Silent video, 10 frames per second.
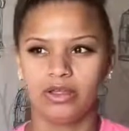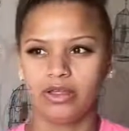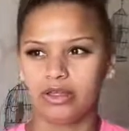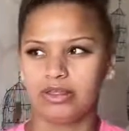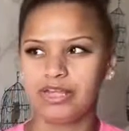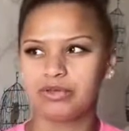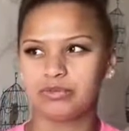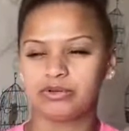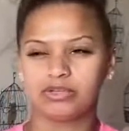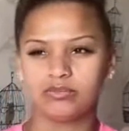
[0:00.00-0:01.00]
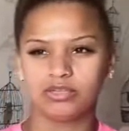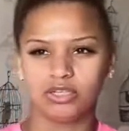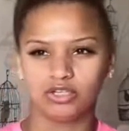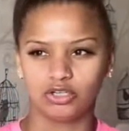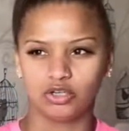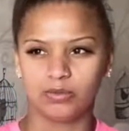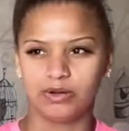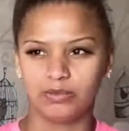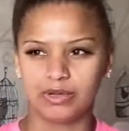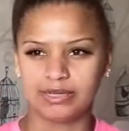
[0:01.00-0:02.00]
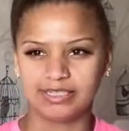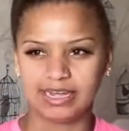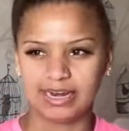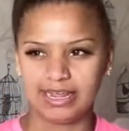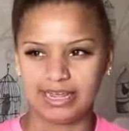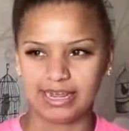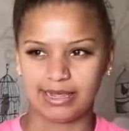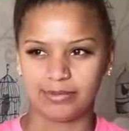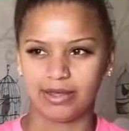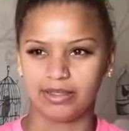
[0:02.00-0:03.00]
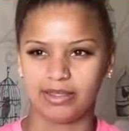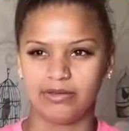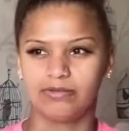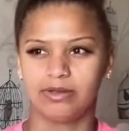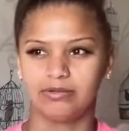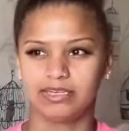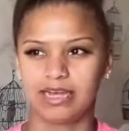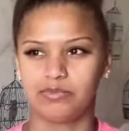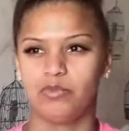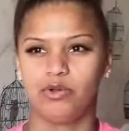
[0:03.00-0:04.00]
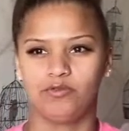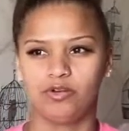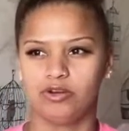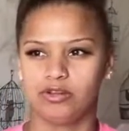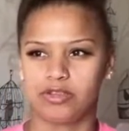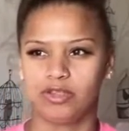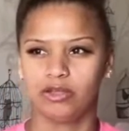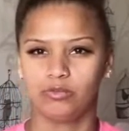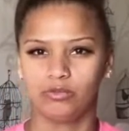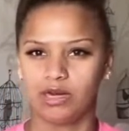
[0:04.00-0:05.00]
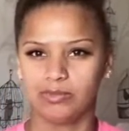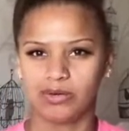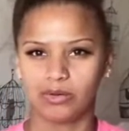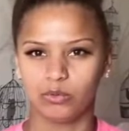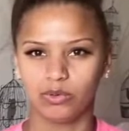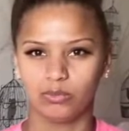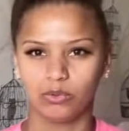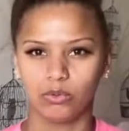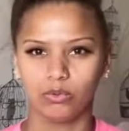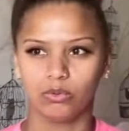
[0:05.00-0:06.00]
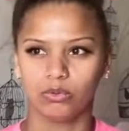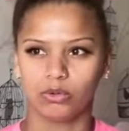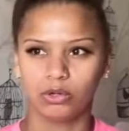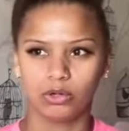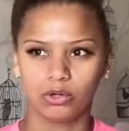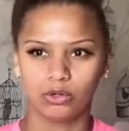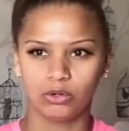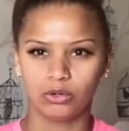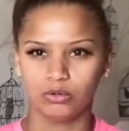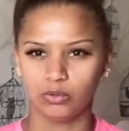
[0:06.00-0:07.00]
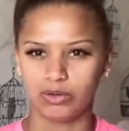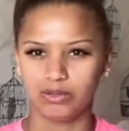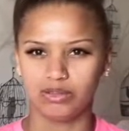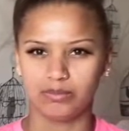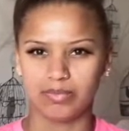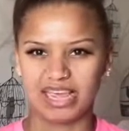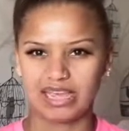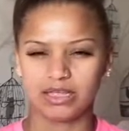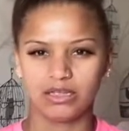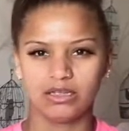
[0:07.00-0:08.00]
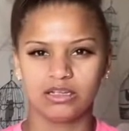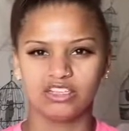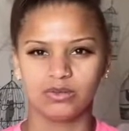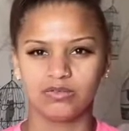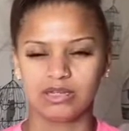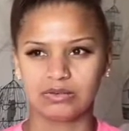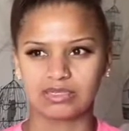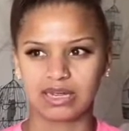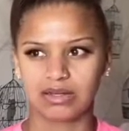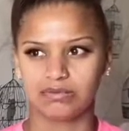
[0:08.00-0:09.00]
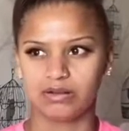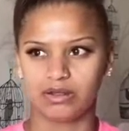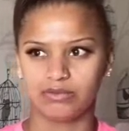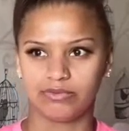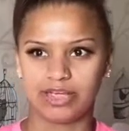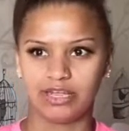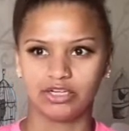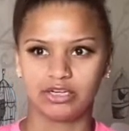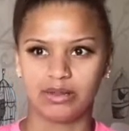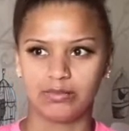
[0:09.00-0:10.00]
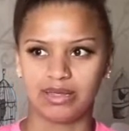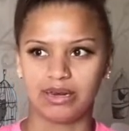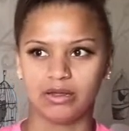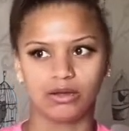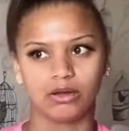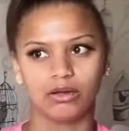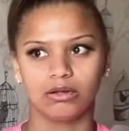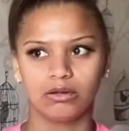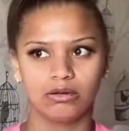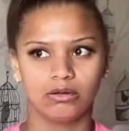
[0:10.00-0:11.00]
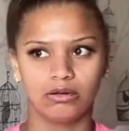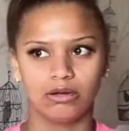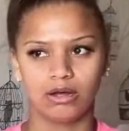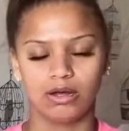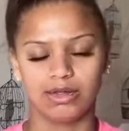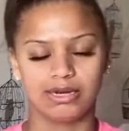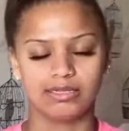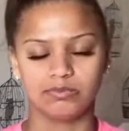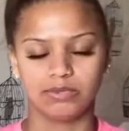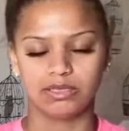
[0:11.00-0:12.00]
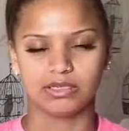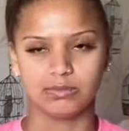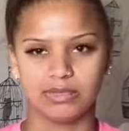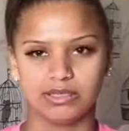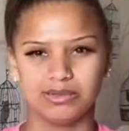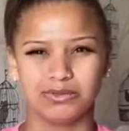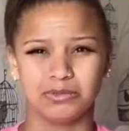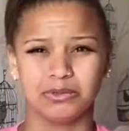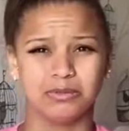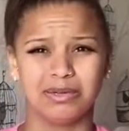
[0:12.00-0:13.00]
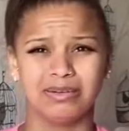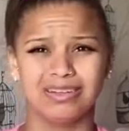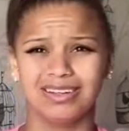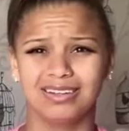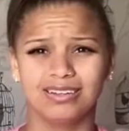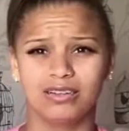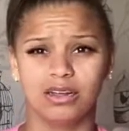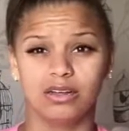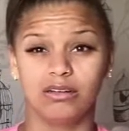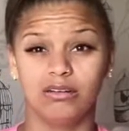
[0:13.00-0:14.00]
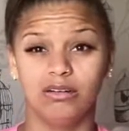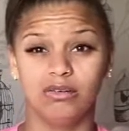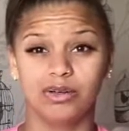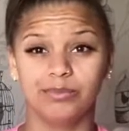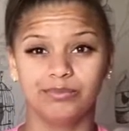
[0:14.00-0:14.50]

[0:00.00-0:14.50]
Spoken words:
I think it's because I'm such a dominant personality anyway. I think if I was to have a boyfriend, I'd think I'd want him a little bit more dominant than me. So if he was to have like a fetish and then be like, oh, I need to be the submissive, I'll just be like, I can't do it.